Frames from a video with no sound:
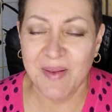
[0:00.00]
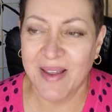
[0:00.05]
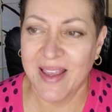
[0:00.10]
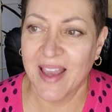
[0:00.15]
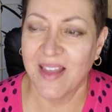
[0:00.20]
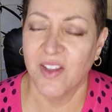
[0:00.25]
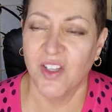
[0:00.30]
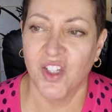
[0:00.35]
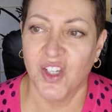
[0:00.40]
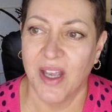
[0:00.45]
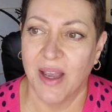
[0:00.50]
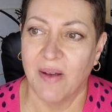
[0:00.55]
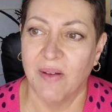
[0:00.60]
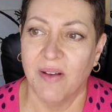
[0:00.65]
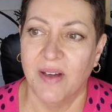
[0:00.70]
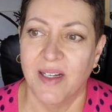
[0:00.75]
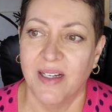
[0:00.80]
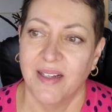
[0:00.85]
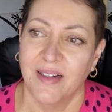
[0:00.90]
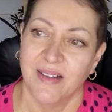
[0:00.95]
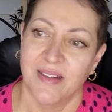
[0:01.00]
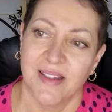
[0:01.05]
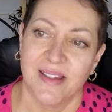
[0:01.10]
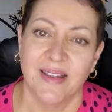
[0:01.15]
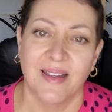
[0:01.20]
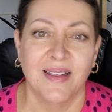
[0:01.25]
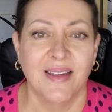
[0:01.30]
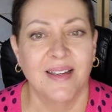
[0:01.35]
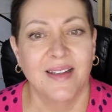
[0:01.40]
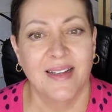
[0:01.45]
I get in the shower and you just
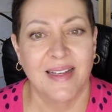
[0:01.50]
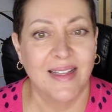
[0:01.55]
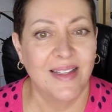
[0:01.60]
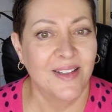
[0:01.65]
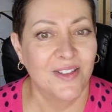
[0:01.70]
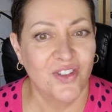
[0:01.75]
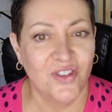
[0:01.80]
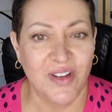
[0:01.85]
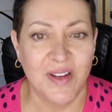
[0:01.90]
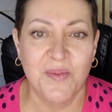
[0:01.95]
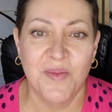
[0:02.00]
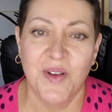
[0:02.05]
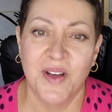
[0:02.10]
say, a little dream